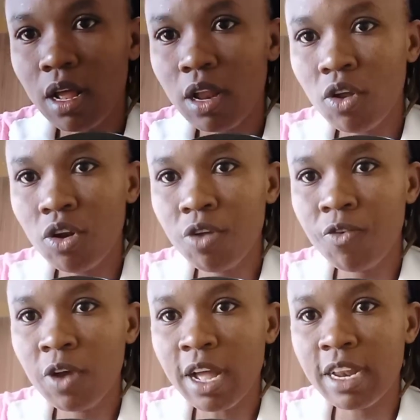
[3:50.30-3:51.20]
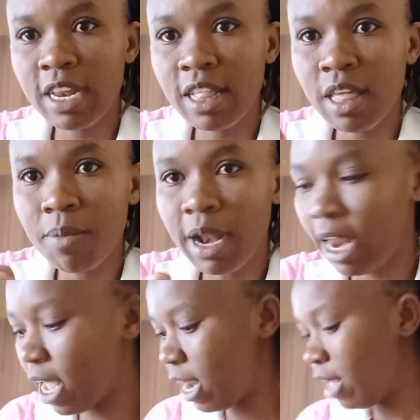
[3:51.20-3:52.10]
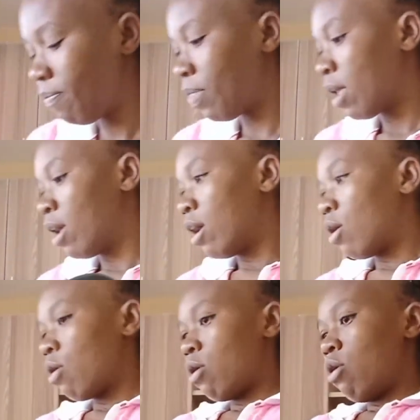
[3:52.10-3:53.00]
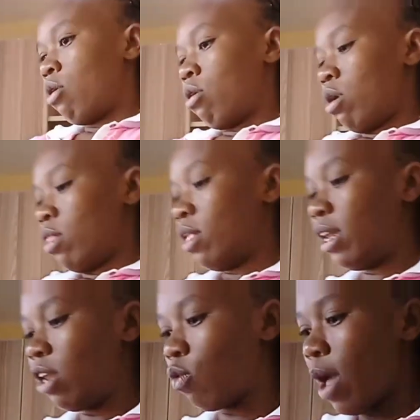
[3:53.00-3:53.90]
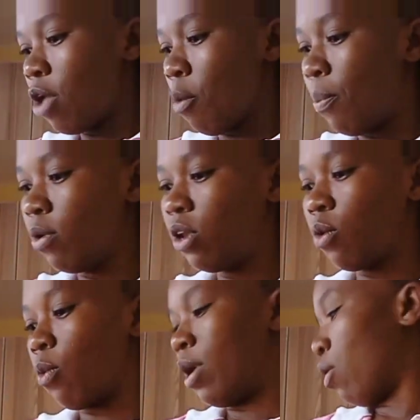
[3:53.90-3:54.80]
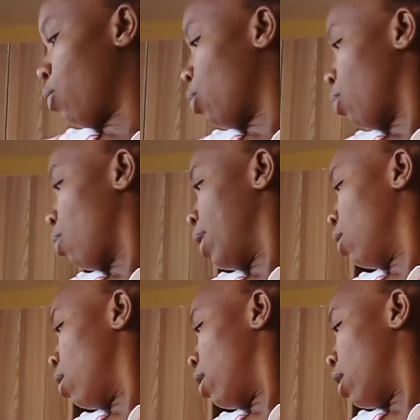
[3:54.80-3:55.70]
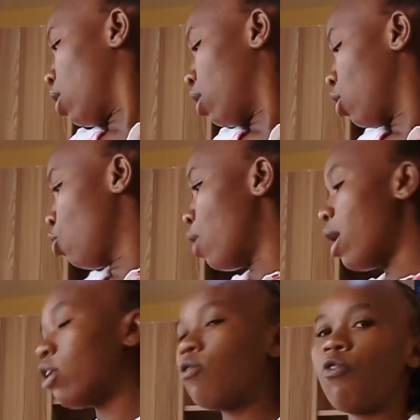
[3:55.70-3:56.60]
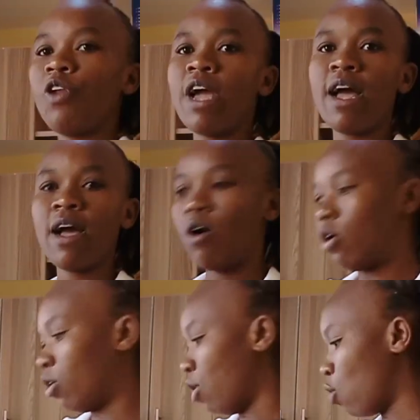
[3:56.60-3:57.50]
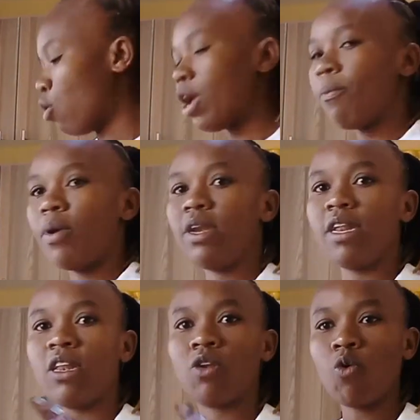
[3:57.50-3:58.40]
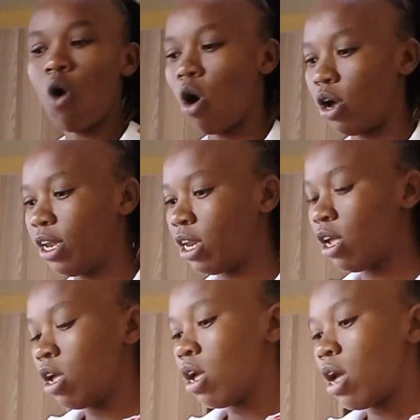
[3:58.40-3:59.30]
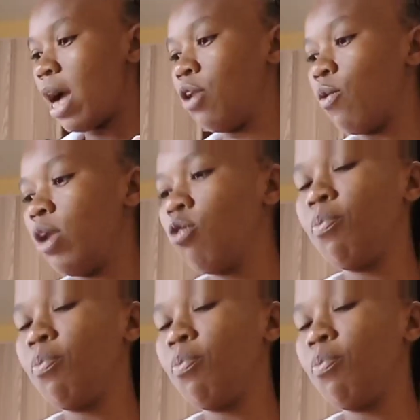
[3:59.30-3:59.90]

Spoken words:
don't know if you can see them clearly. This is where you put, when your sufuria or your cooking pot is too hot and you want to